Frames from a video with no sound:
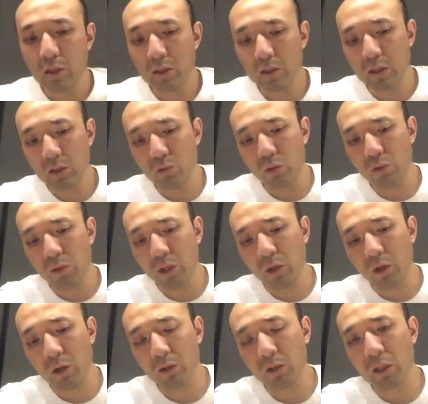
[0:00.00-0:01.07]
what we
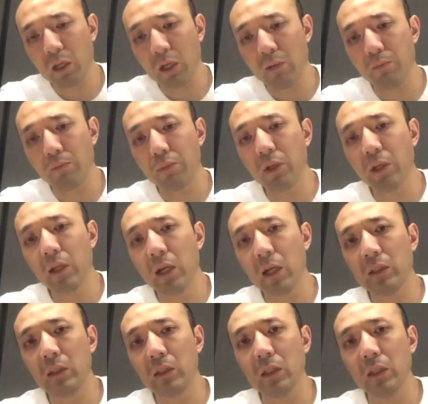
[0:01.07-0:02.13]
call can bring
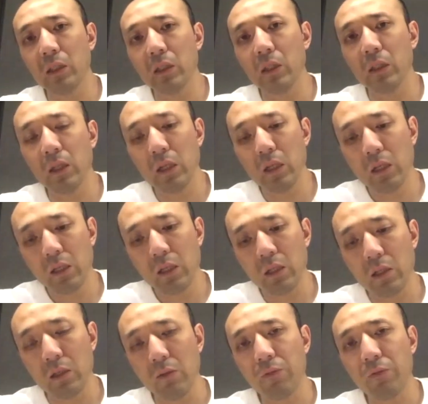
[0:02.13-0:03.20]
us the
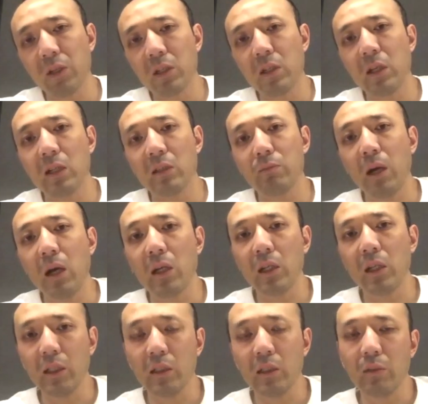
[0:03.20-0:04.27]
frictionless
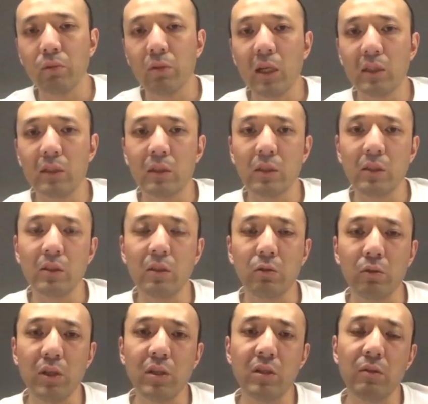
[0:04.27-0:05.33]
market plus the
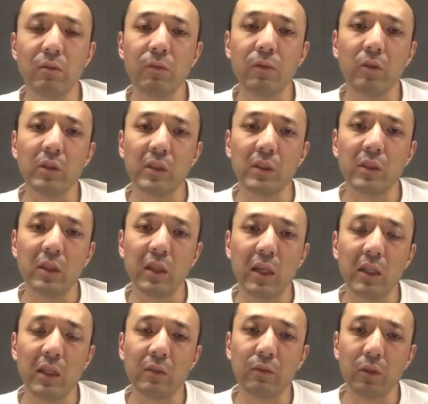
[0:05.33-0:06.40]
integration for the internet,
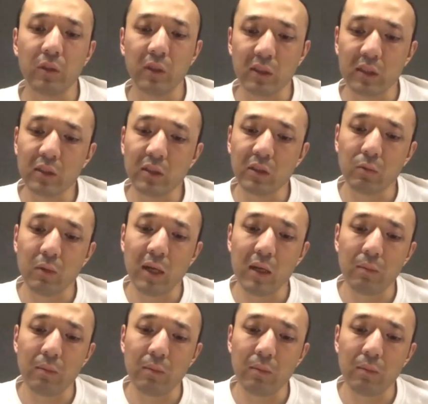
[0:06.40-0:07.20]
for the existing web.